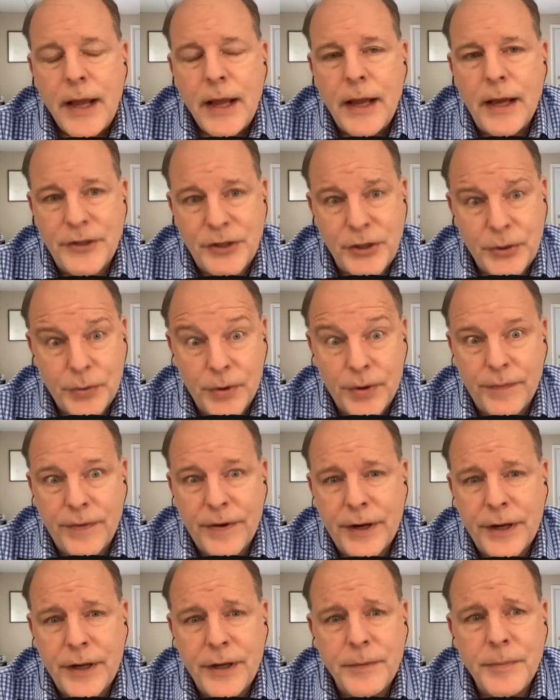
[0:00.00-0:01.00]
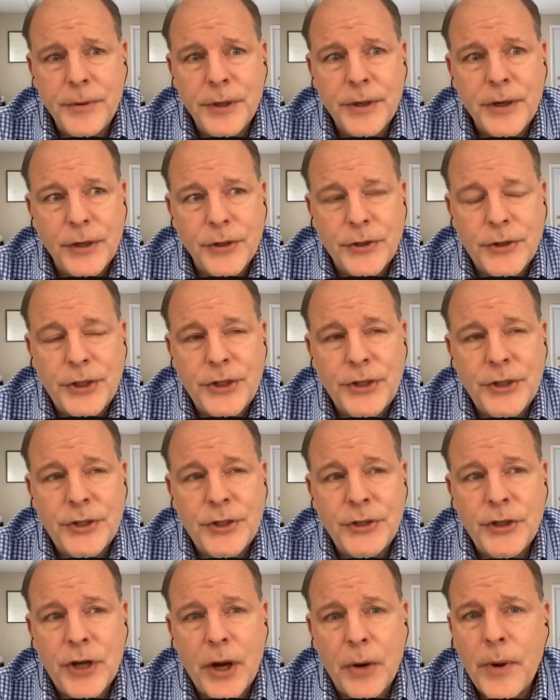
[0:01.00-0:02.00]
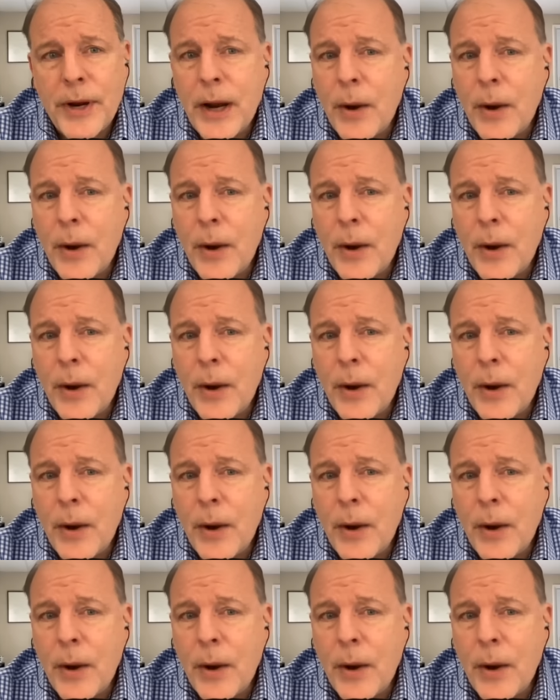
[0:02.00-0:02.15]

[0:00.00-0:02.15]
and she wrote a very good book called Jesus and John Wayne.